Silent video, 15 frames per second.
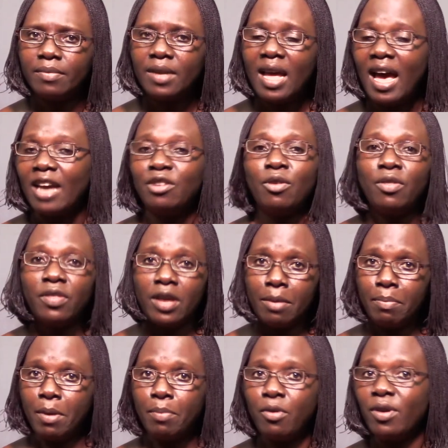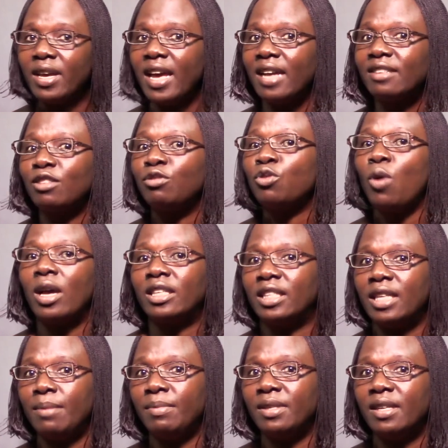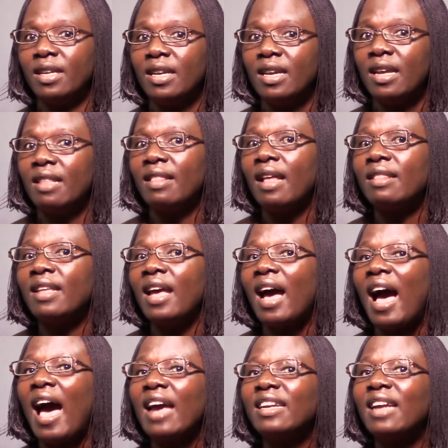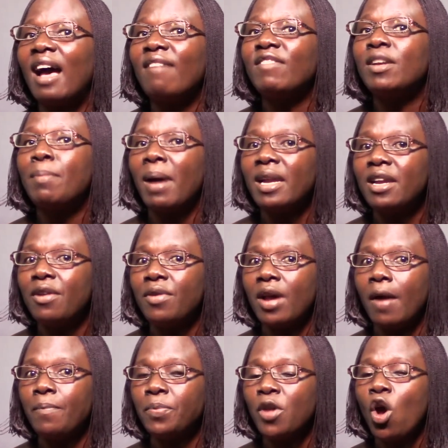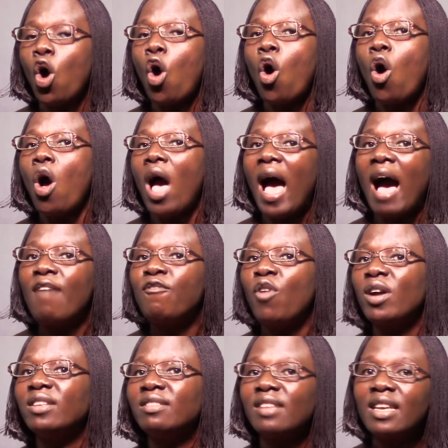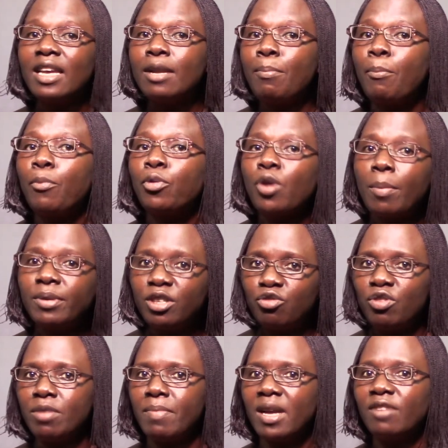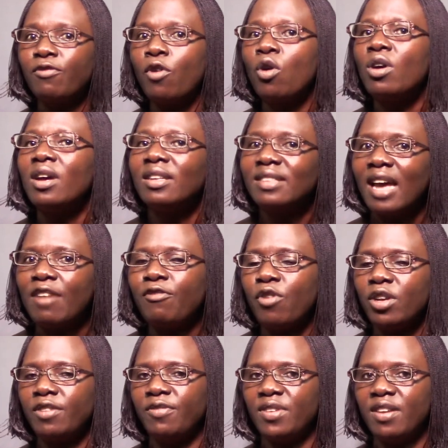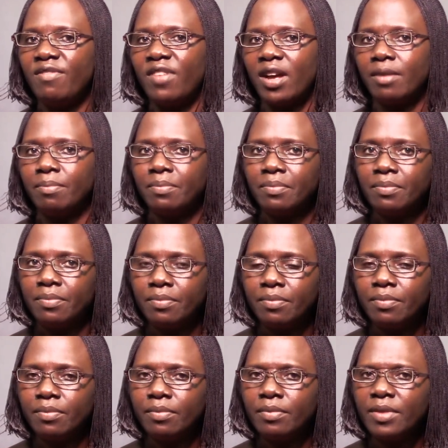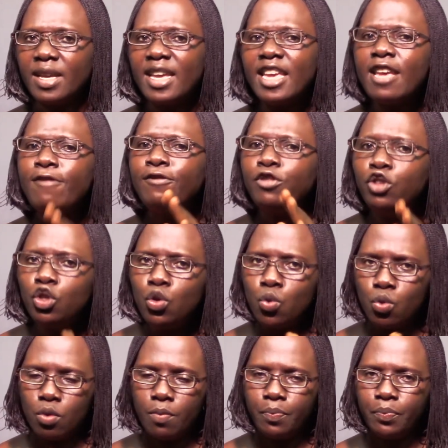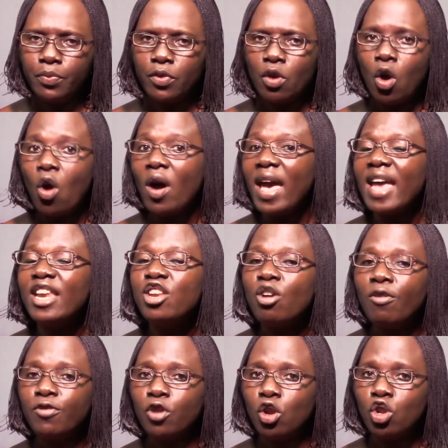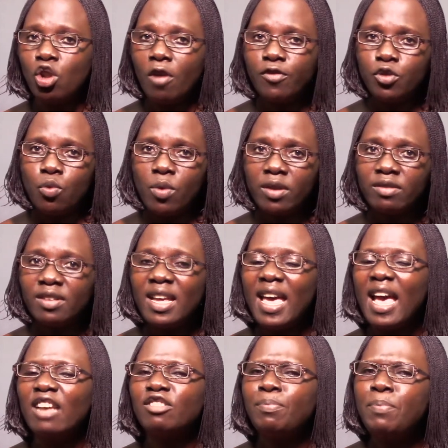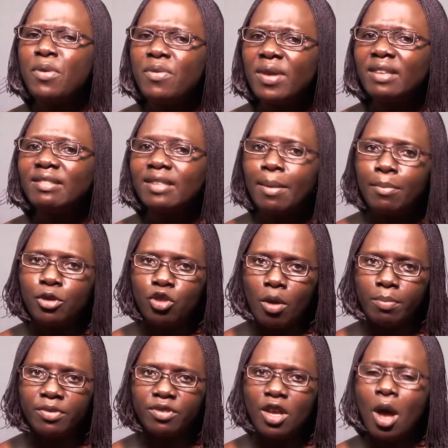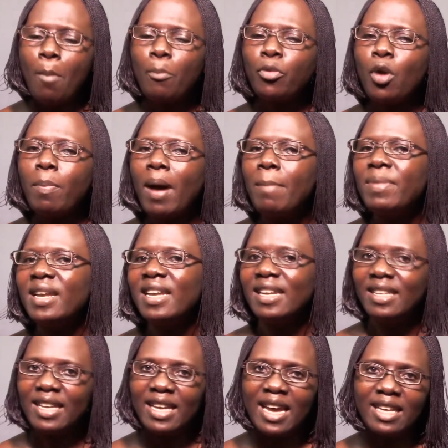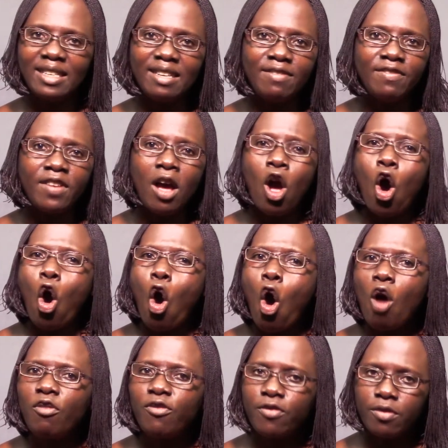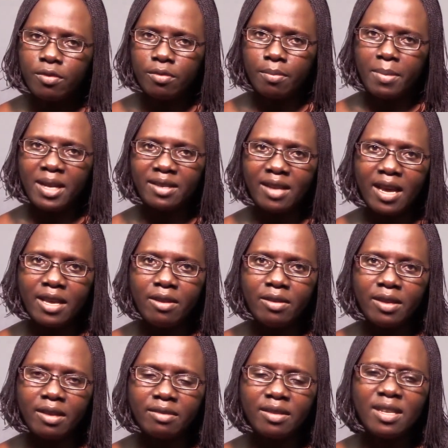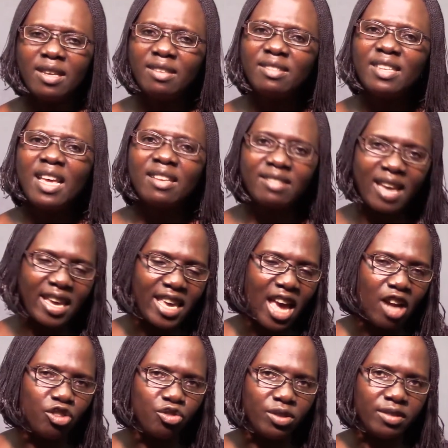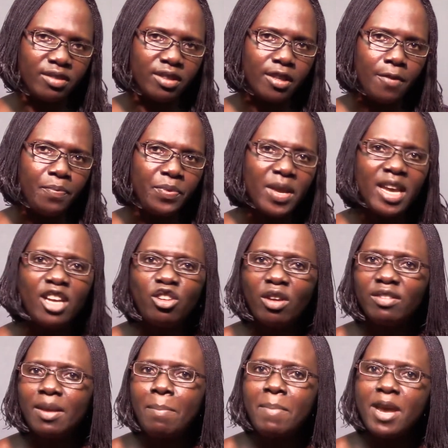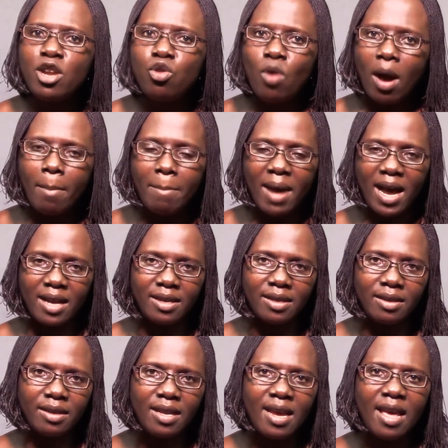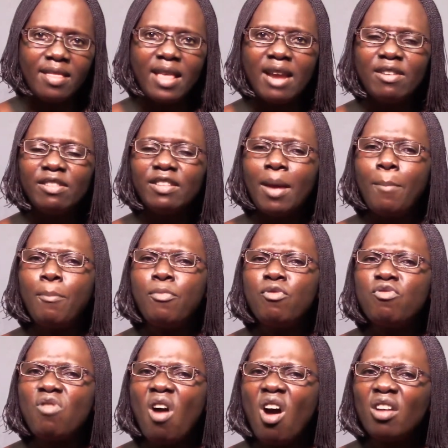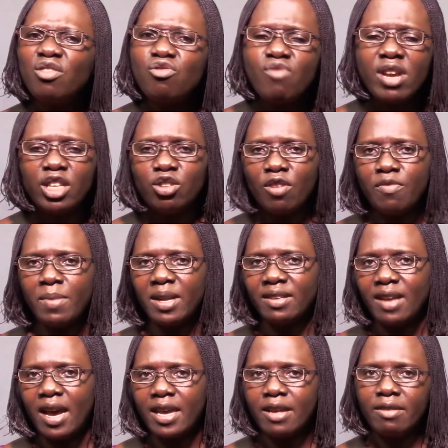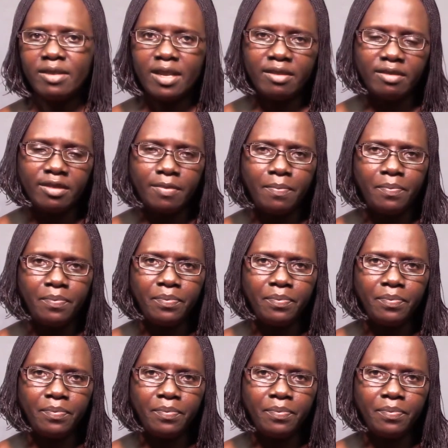I don't think people get so ashamed that they hide having malaria or avoid seeking prompt treatment for typhoid fever. If you or any of your loved ones experience symptoms probably indicative of mental illness, see a psychiatrist. It doesn't mean you are mad. There is a broad range of mental illness.